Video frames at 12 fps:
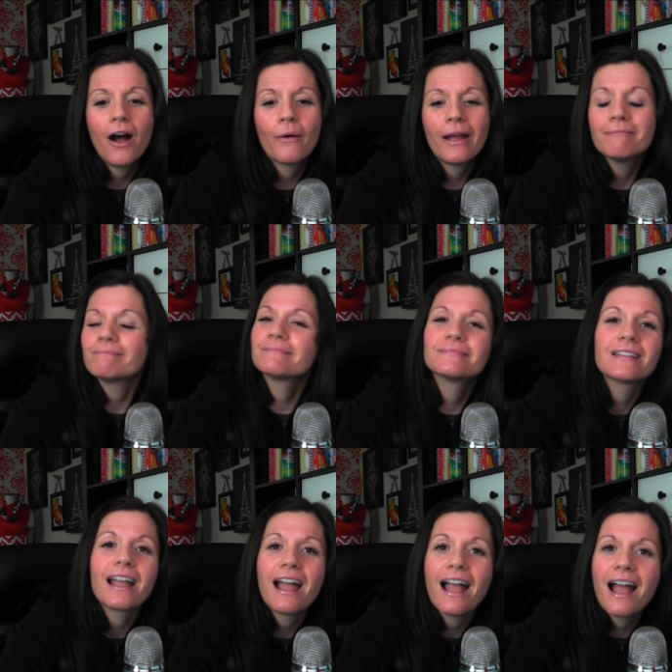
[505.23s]
Okay,
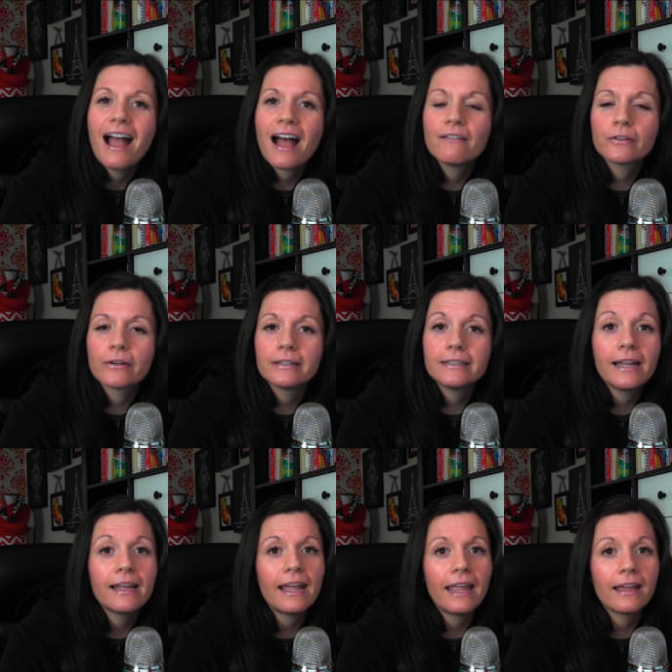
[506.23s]
have a great
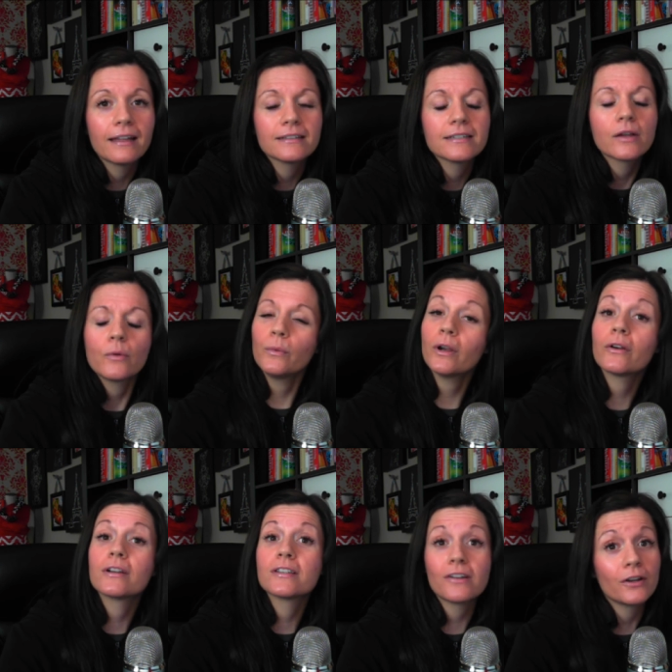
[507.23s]
day, and we are
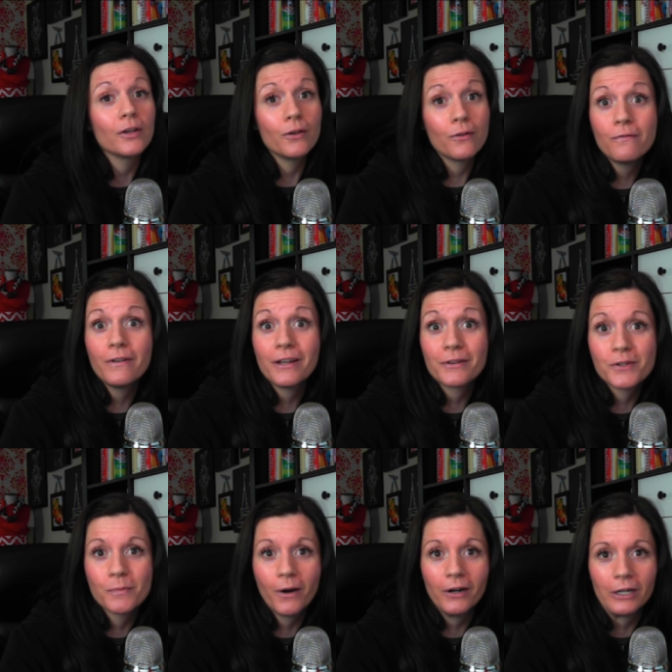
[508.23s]
going to start a new video
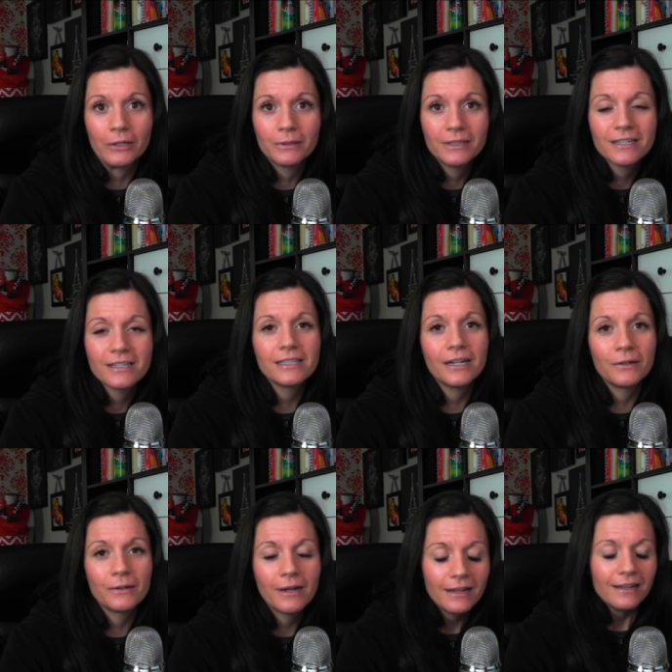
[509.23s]
tomorrow.
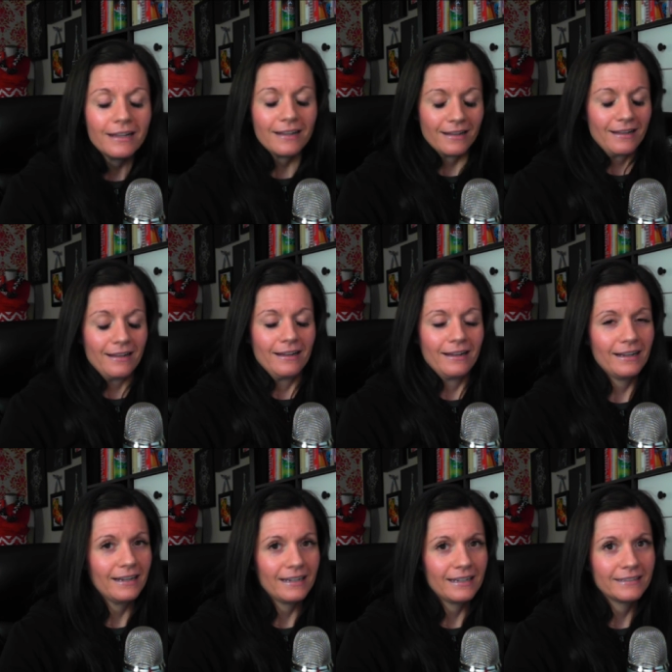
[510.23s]
So
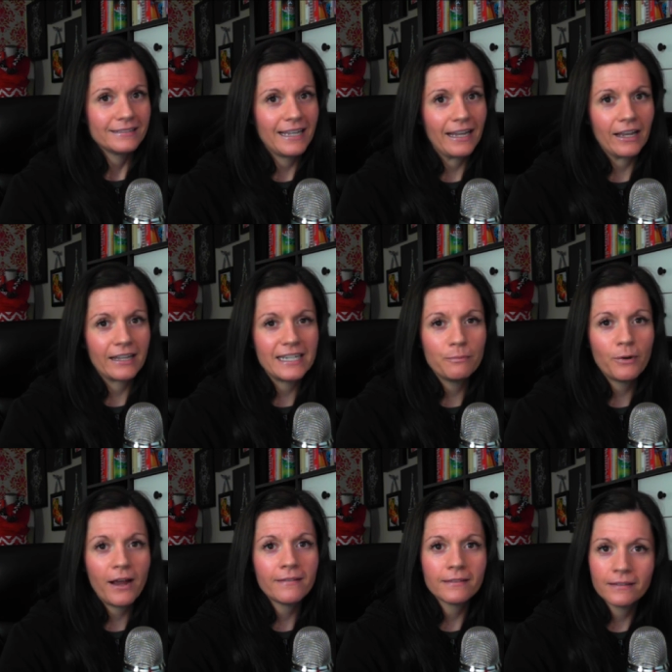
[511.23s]
take a deep
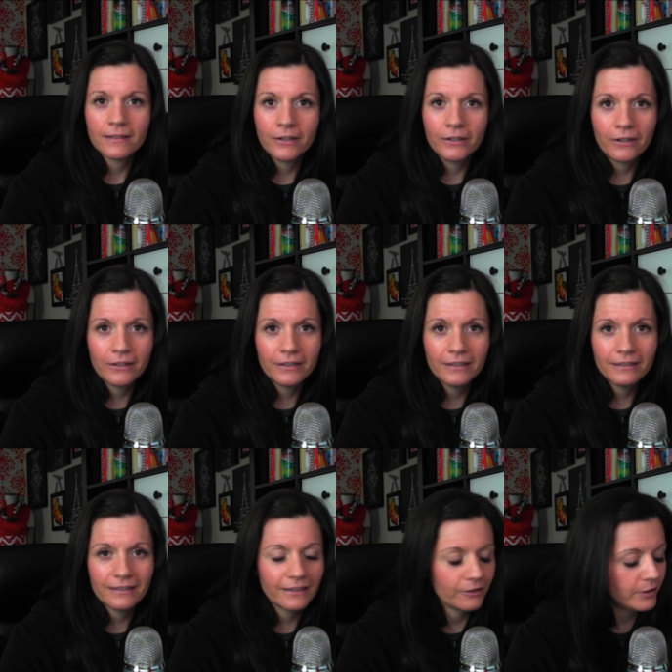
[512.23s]
breath, get a
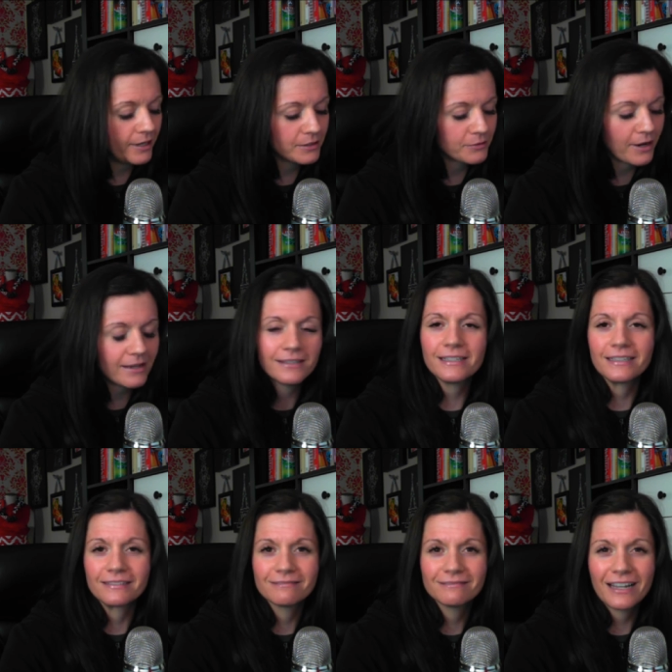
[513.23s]
good night's rest,
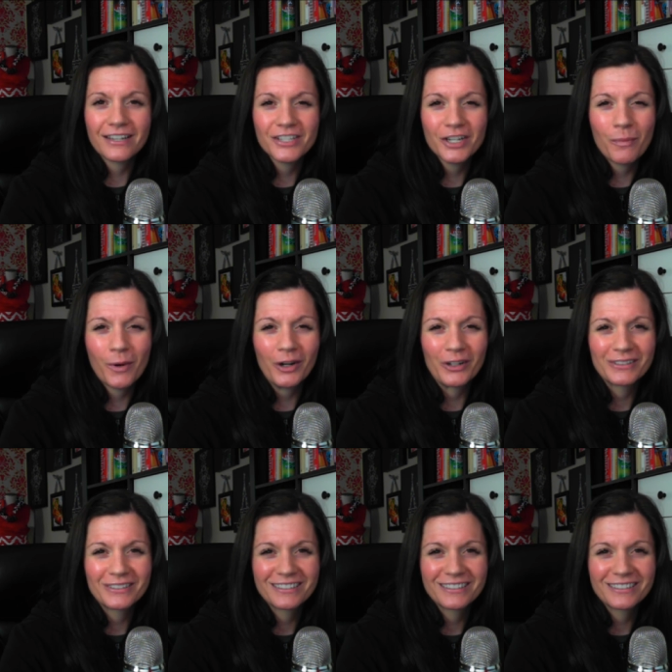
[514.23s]
and I'll see you tomorrow.